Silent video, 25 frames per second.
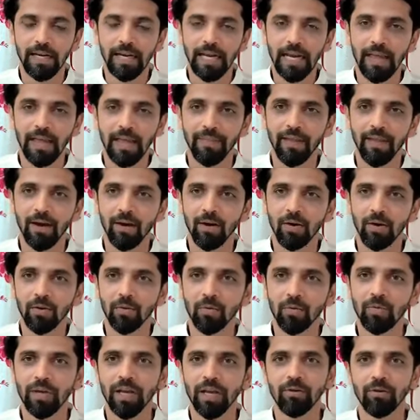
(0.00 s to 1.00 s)
and now
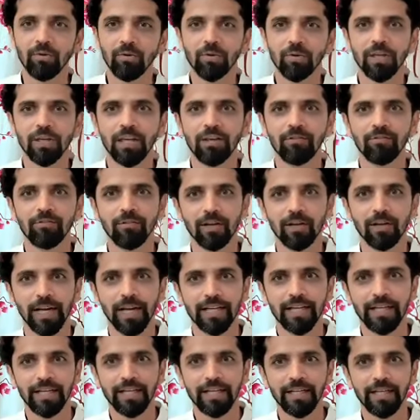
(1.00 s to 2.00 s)
we have to give
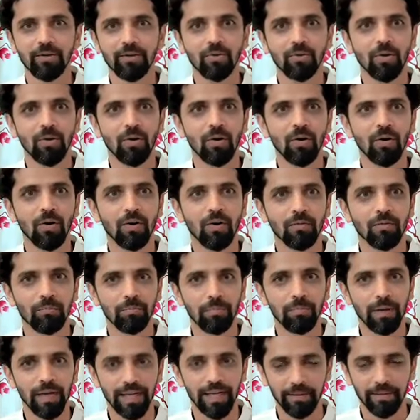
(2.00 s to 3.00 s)
gratitude or
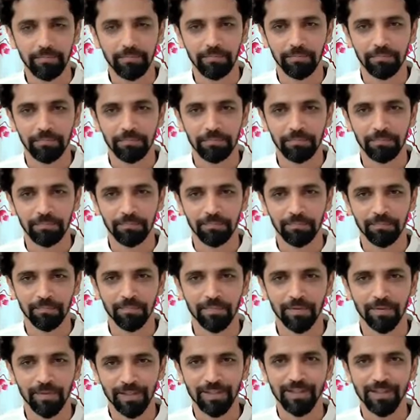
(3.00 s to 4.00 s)
blame.
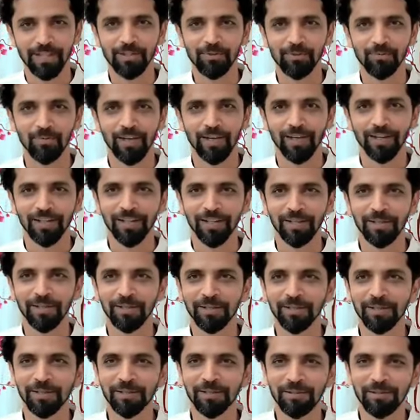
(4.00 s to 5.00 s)
This is where the
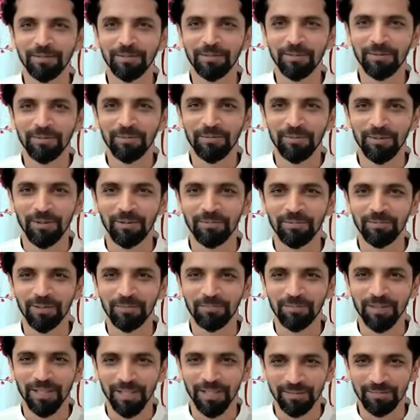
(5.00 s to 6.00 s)

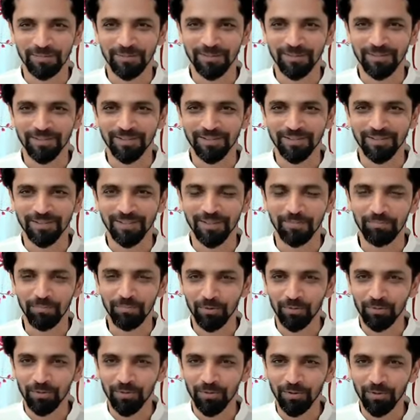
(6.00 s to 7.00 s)
problem comes.
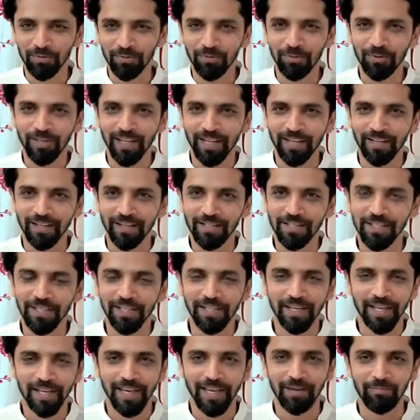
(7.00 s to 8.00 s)
Beautiful energy
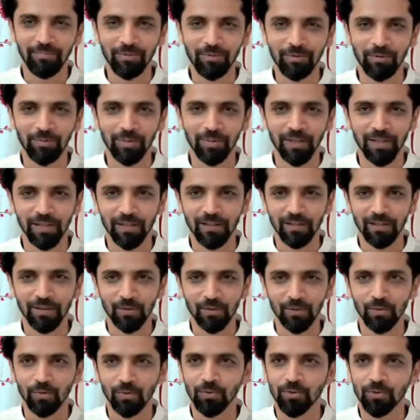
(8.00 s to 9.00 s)
came to me
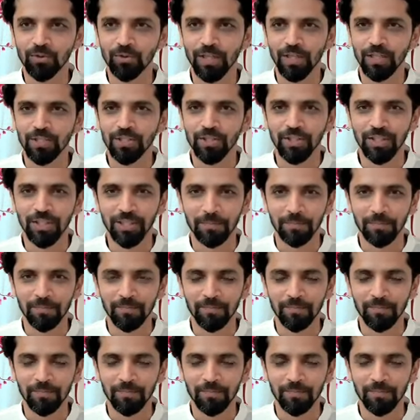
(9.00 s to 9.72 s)
through Sachi.